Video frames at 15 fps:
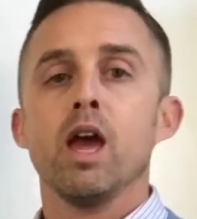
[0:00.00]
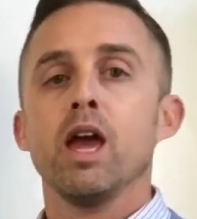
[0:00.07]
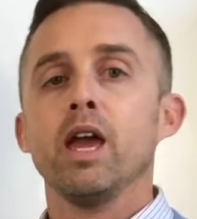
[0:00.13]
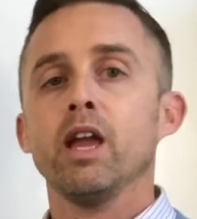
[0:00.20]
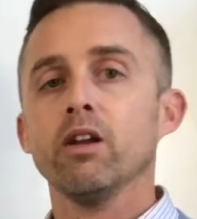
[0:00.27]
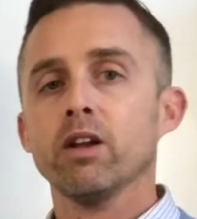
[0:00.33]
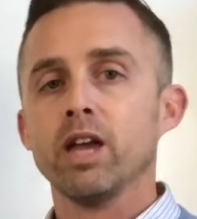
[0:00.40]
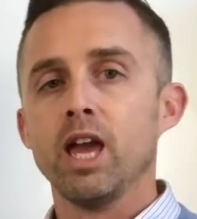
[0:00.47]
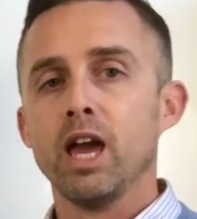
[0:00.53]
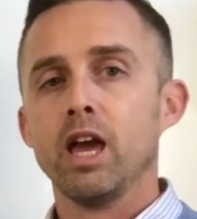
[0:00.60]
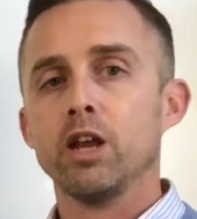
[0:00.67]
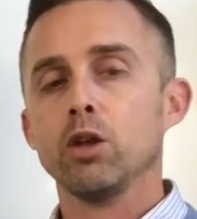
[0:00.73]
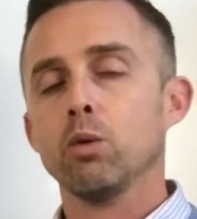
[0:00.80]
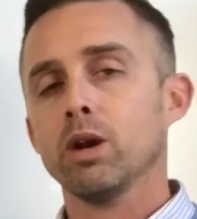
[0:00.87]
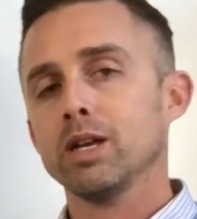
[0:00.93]
Here again,
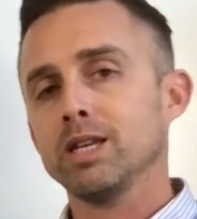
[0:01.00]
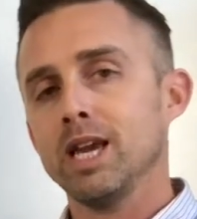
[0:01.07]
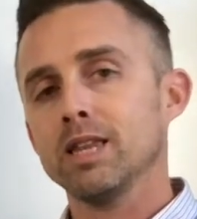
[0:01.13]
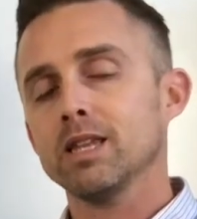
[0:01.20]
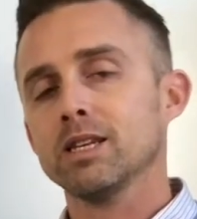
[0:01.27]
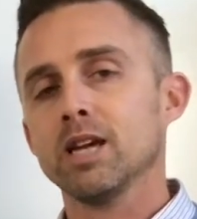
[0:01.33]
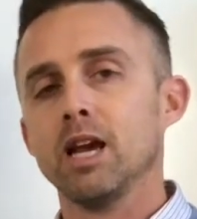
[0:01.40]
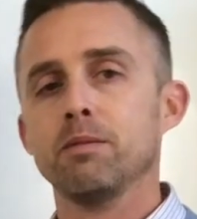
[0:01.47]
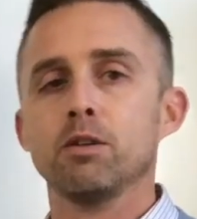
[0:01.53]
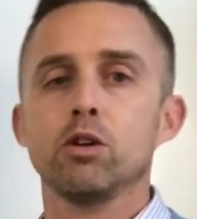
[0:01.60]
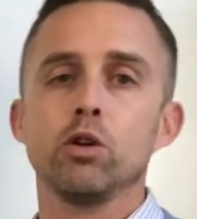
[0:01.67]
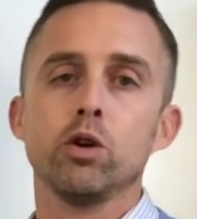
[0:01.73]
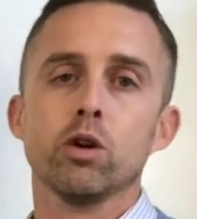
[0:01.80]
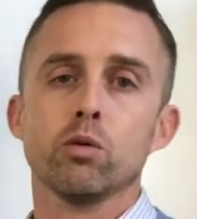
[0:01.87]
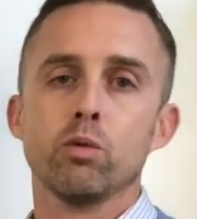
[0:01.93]
you want to take the time to do
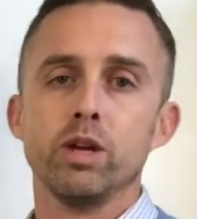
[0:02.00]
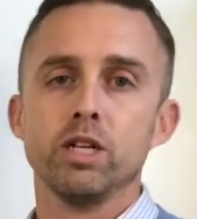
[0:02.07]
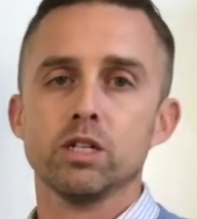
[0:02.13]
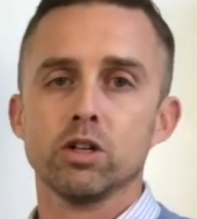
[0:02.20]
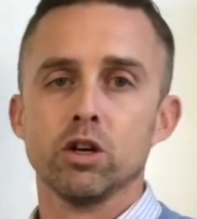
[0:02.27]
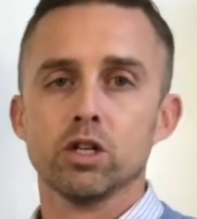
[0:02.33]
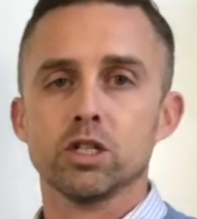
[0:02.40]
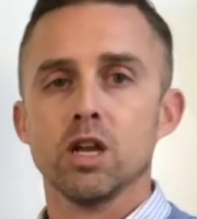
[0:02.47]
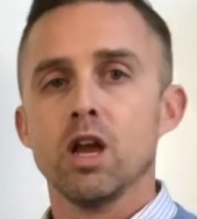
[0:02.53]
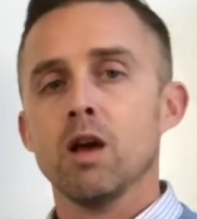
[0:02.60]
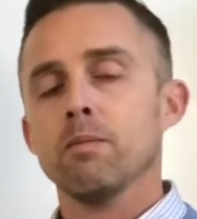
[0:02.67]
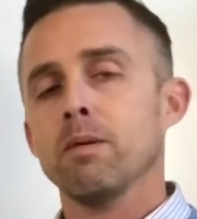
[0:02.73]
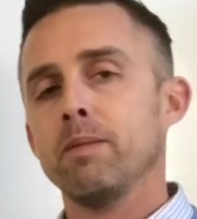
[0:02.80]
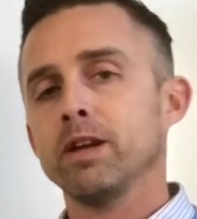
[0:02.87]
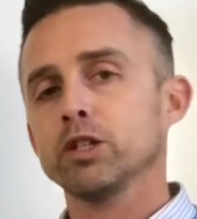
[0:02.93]
your research,
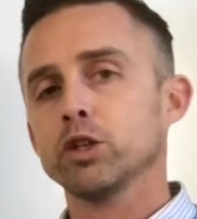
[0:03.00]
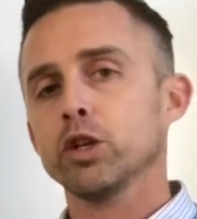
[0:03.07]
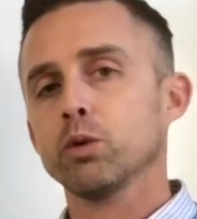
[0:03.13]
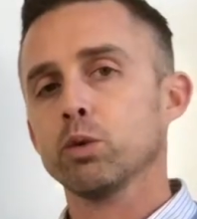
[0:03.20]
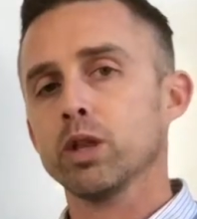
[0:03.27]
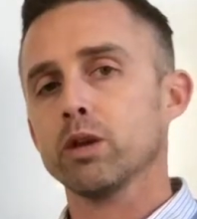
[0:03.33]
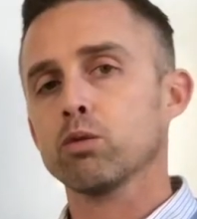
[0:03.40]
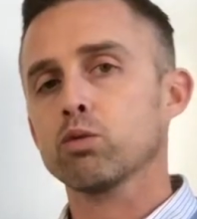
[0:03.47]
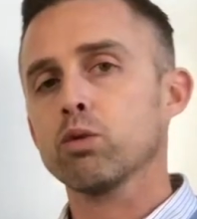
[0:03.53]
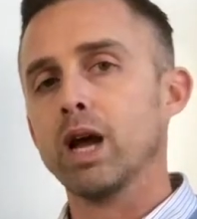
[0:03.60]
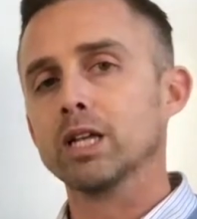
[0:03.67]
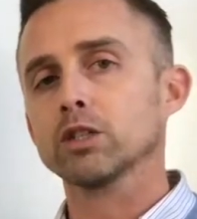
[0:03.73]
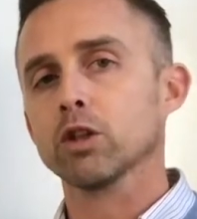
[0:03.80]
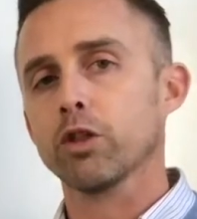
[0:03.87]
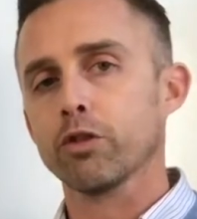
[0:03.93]
but make sure you really
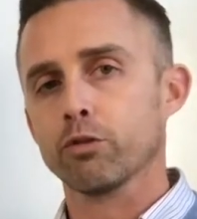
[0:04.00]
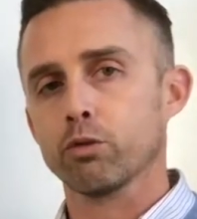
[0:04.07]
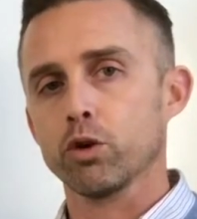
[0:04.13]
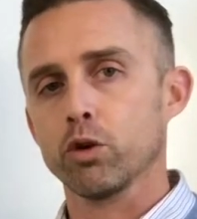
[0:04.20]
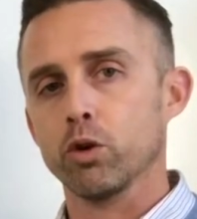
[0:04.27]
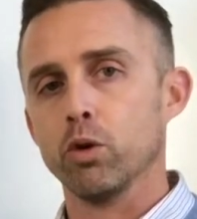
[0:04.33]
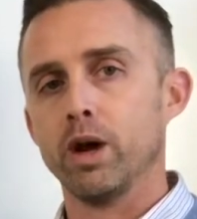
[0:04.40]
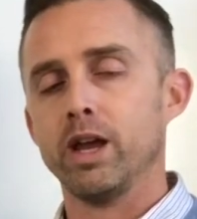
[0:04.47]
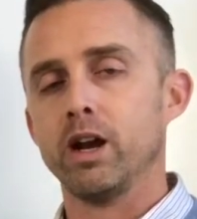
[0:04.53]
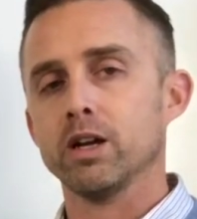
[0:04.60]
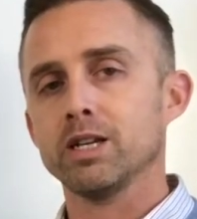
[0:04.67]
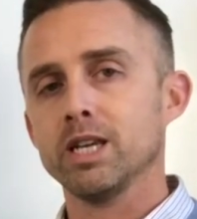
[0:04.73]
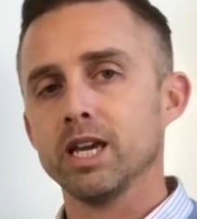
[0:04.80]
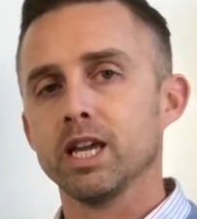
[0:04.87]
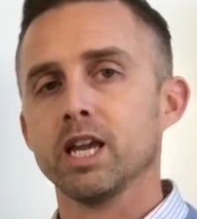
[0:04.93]
wrestle through and
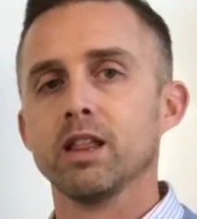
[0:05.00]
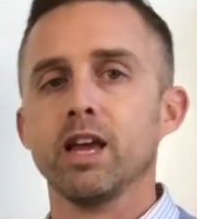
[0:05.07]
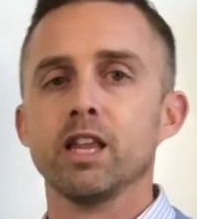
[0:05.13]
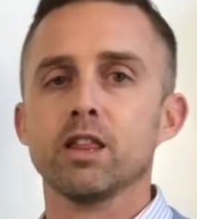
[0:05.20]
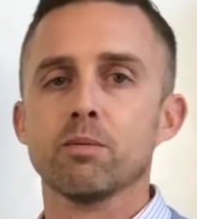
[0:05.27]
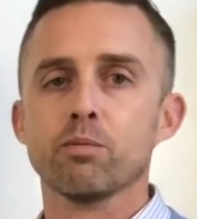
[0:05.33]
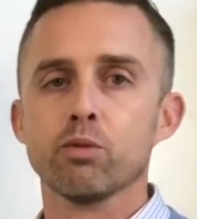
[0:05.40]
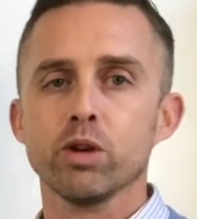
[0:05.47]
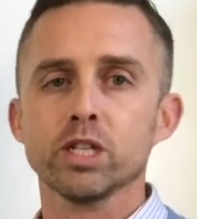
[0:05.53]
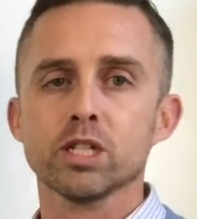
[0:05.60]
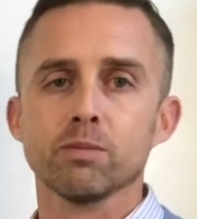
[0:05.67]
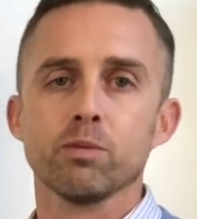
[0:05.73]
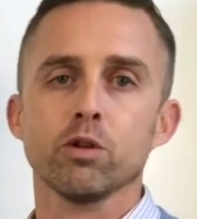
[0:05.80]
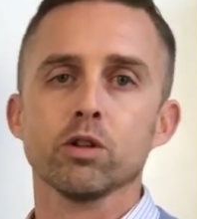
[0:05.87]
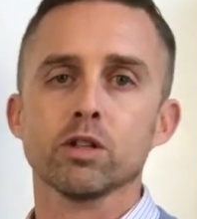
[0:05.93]
articulate the
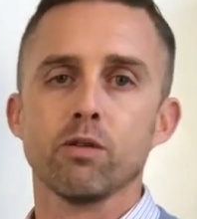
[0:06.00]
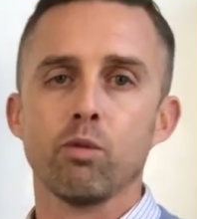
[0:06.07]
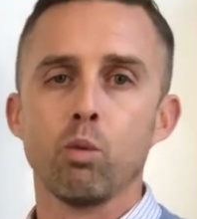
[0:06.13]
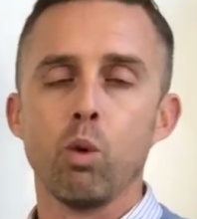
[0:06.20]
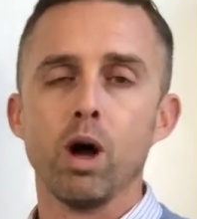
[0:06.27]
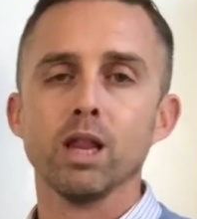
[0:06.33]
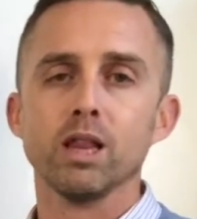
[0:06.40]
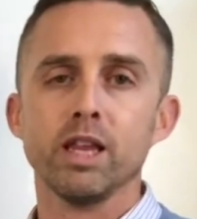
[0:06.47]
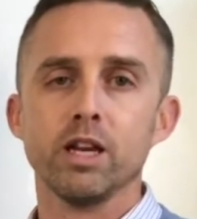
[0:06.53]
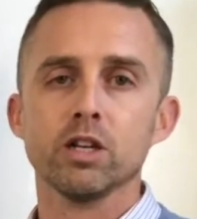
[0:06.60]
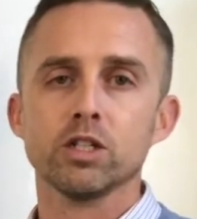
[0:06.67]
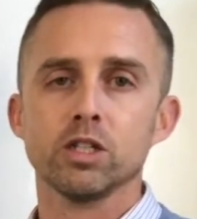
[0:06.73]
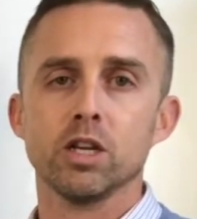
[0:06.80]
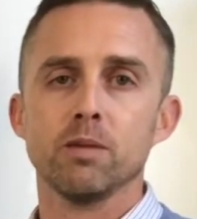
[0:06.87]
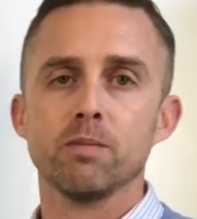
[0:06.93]
principles of what
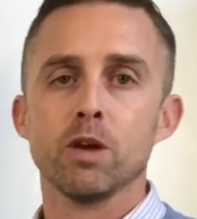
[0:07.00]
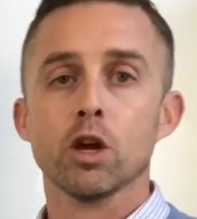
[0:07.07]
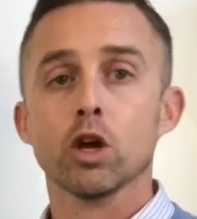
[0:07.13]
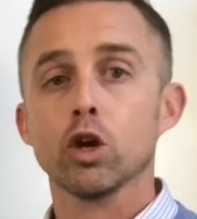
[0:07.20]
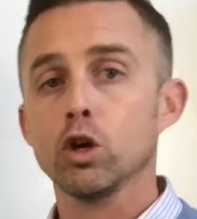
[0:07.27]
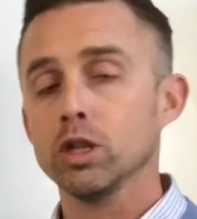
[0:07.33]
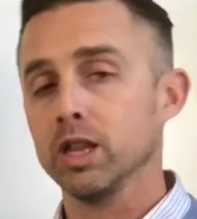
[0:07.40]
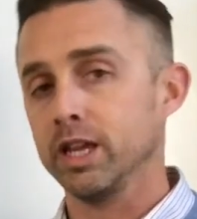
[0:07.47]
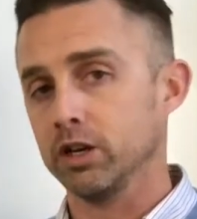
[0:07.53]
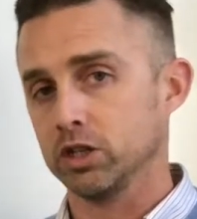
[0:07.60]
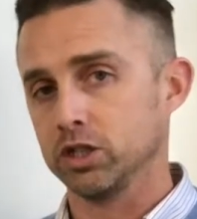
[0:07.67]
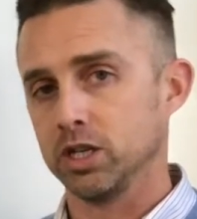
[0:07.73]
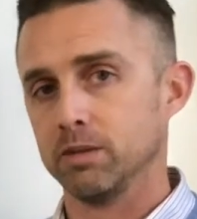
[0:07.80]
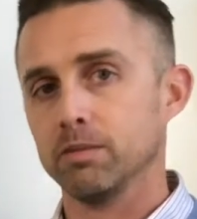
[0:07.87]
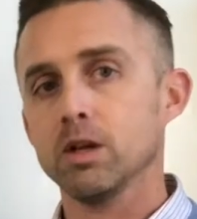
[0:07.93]
good
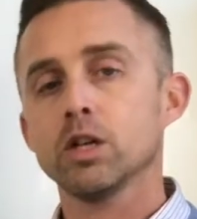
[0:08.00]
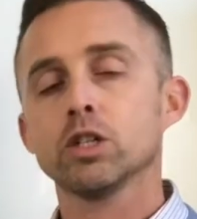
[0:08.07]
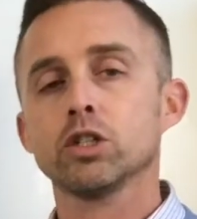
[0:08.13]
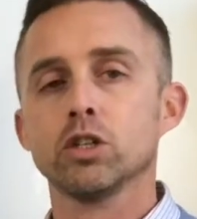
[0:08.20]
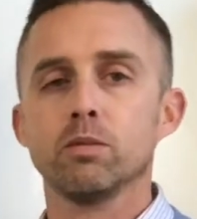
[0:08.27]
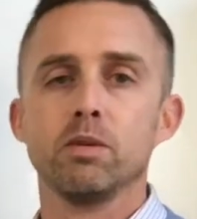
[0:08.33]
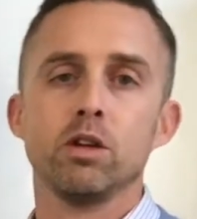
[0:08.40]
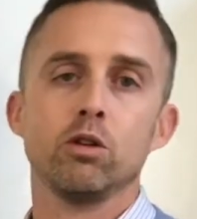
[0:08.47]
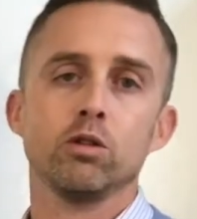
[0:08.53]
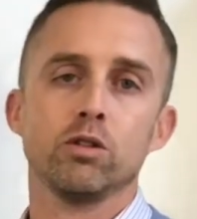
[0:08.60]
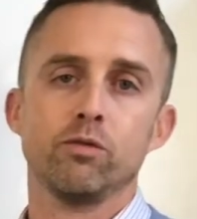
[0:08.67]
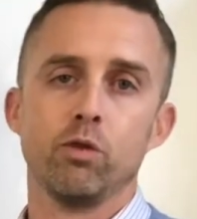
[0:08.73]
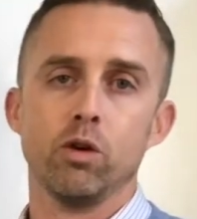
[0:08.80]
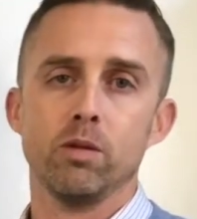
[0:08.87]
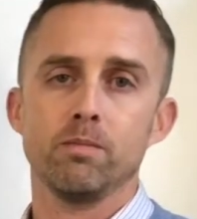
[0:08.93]
leadership should be used
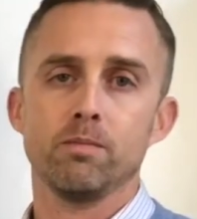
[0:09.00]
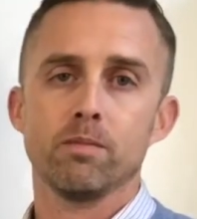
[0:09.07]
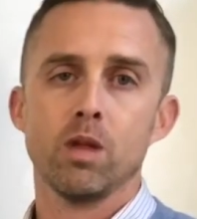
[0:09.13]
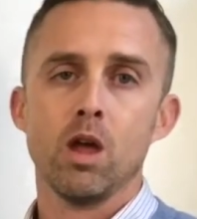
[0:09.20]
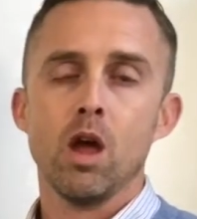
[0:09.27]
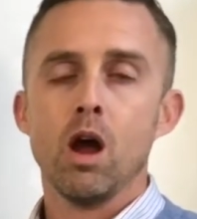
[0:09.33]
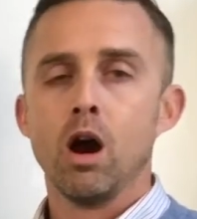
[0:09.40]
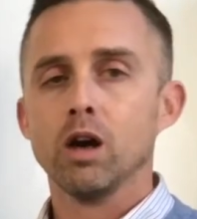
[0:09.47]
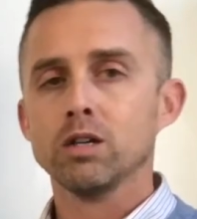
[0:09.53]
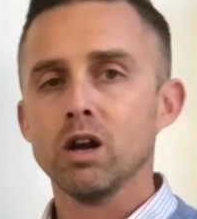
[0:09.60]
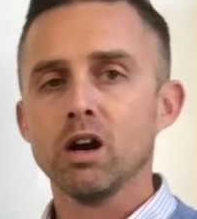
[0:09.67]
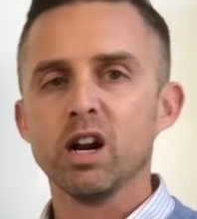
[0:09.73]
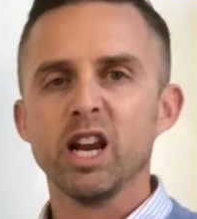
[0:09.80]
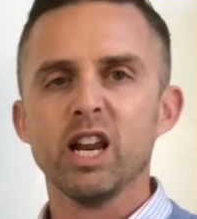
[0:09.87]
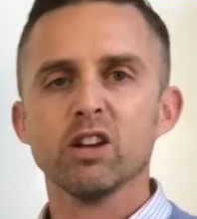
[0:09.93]
for. Our
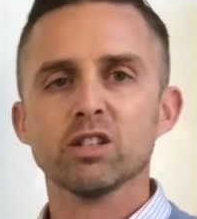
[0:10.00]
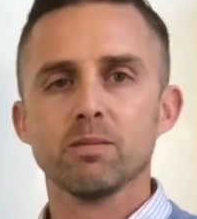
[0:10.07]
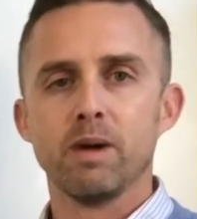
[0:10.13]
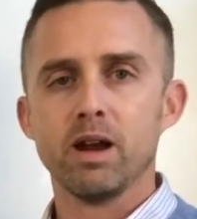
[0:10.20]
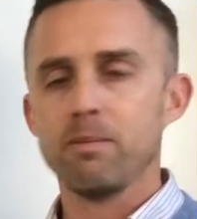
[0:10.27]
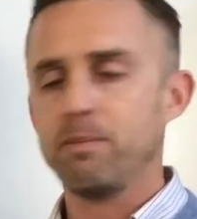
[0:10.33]
target here is about a